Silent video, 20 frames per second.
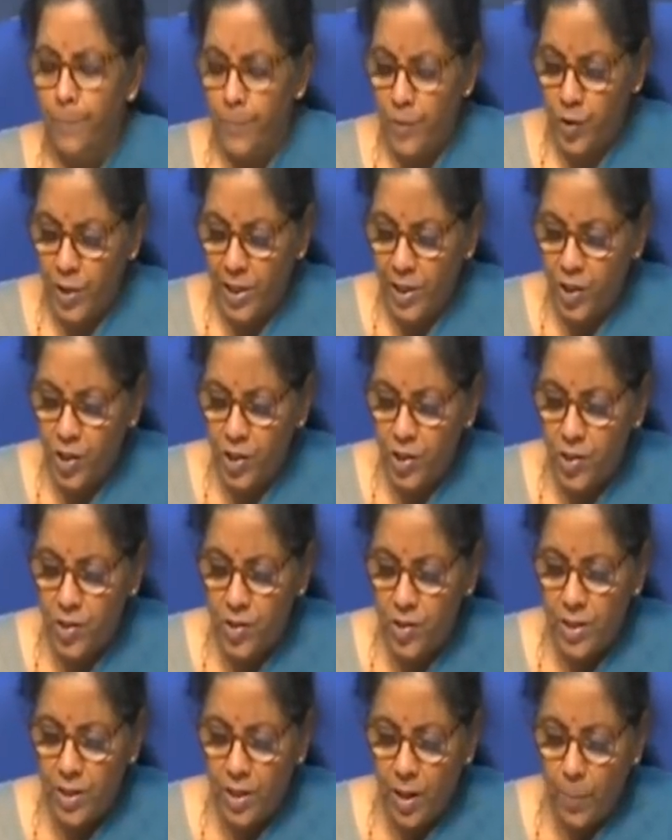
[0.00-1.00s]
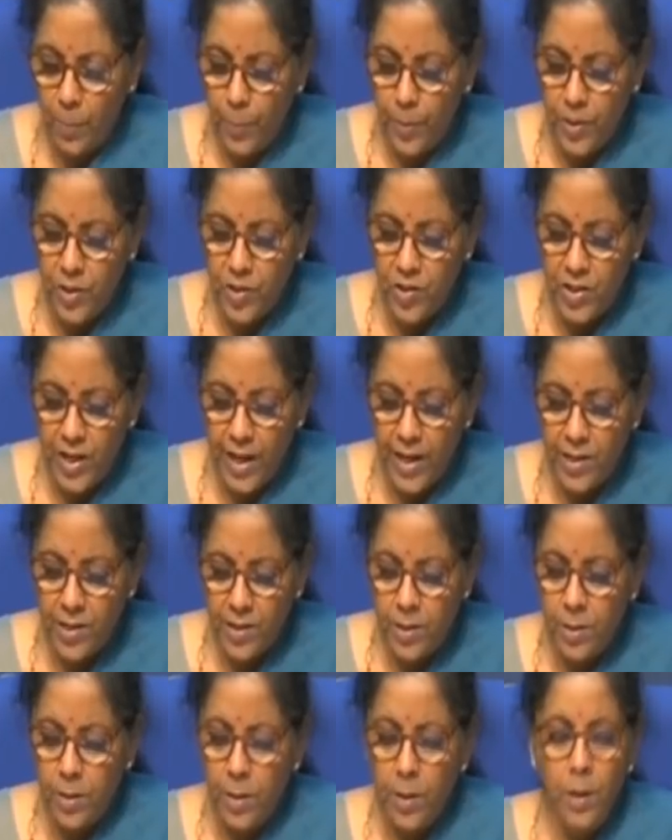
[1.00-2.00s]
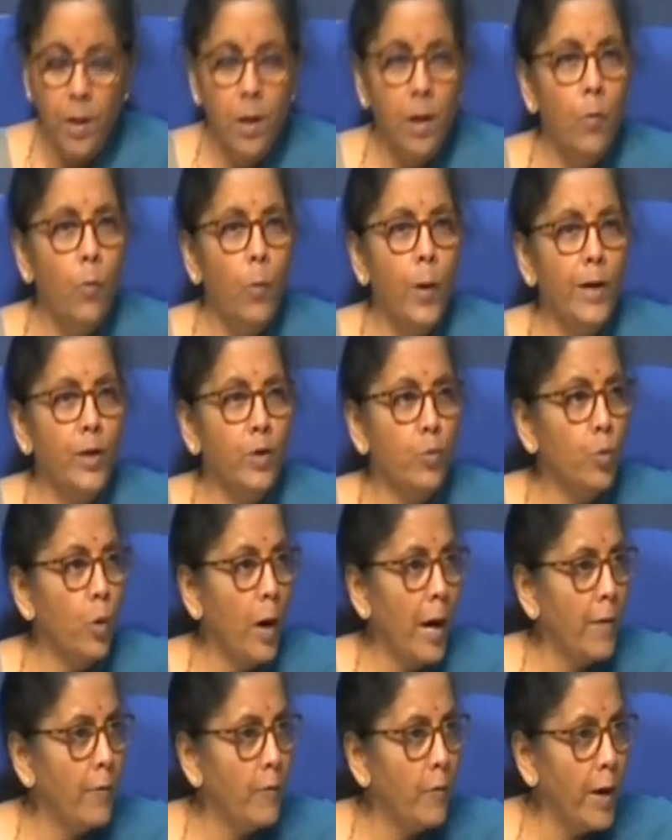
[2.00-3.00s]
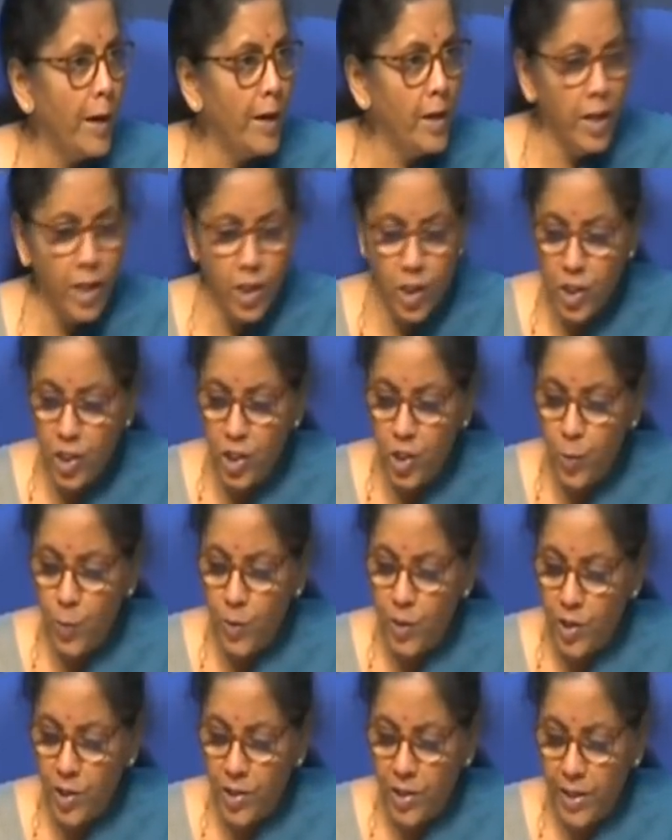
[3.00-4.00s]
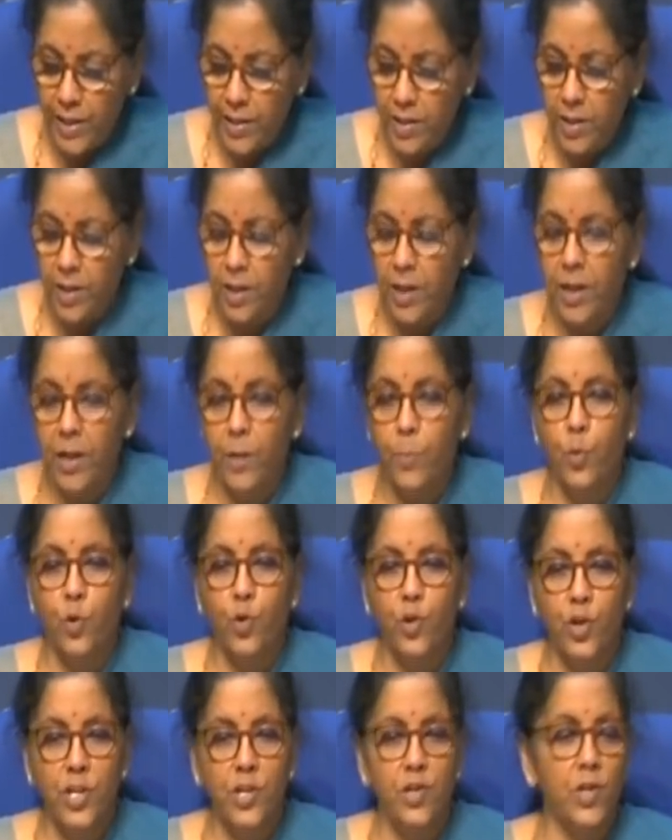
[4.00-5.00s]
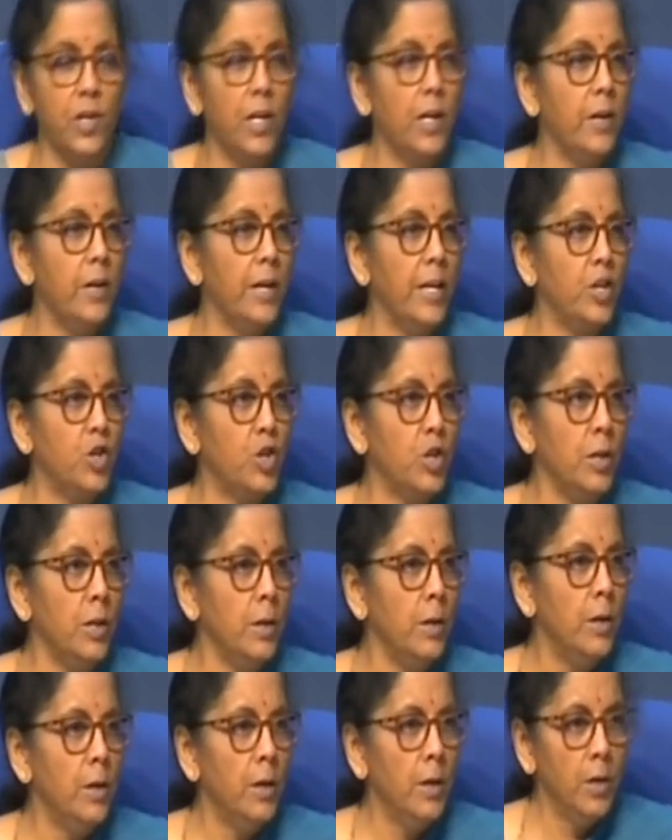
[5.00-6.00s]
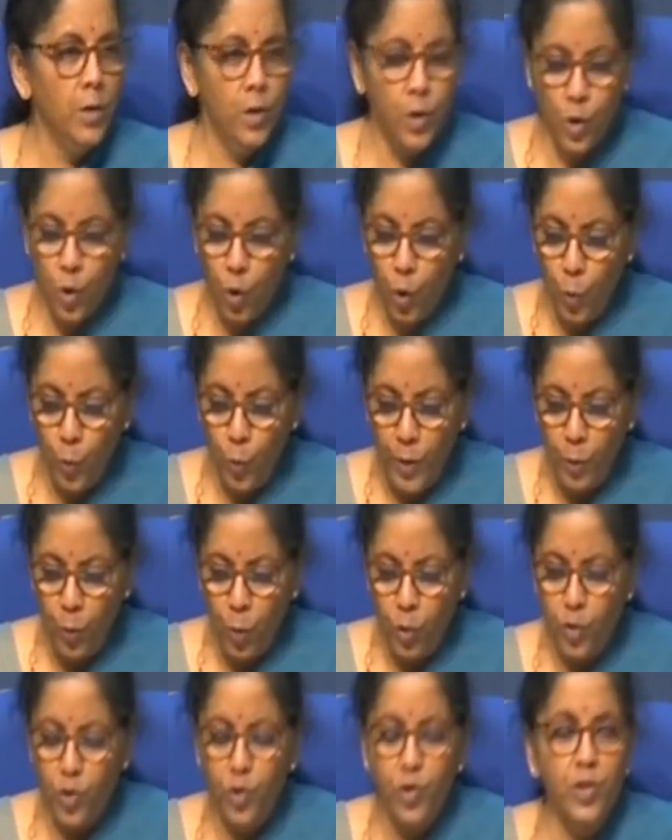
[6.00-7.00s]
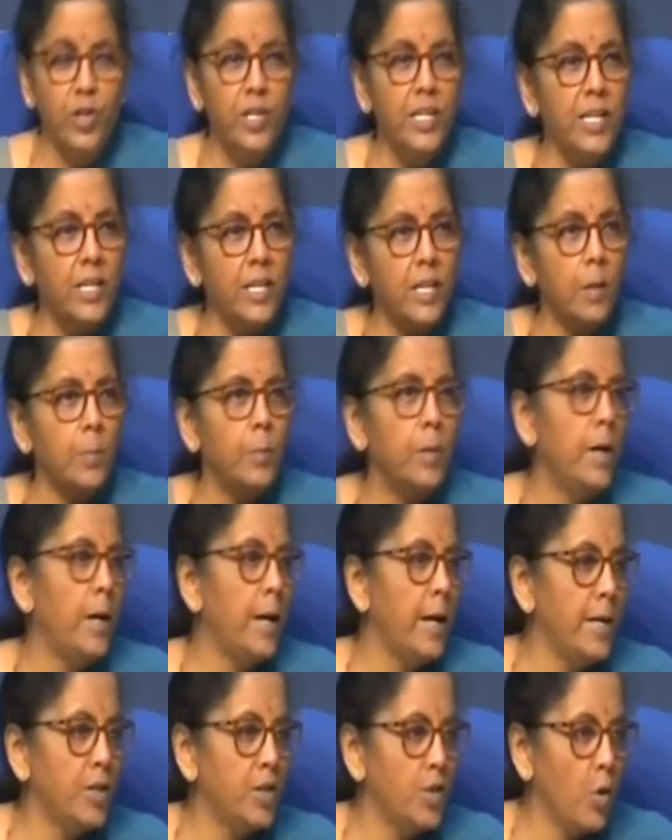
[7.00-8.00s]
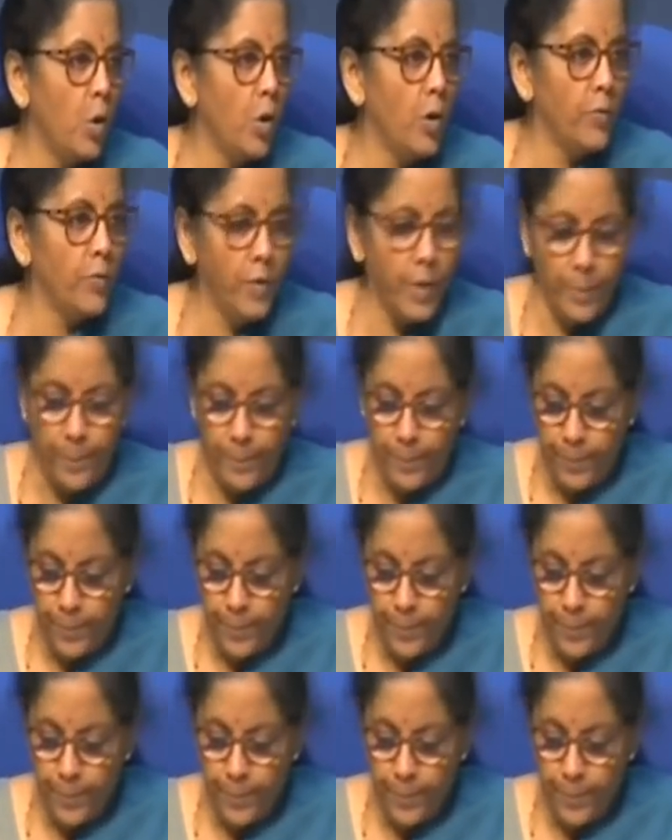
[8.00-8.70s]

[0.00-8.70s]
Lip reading: sections in Companies Act where you have violations which are technical and procedural nature. So we want to decriminalize all of them.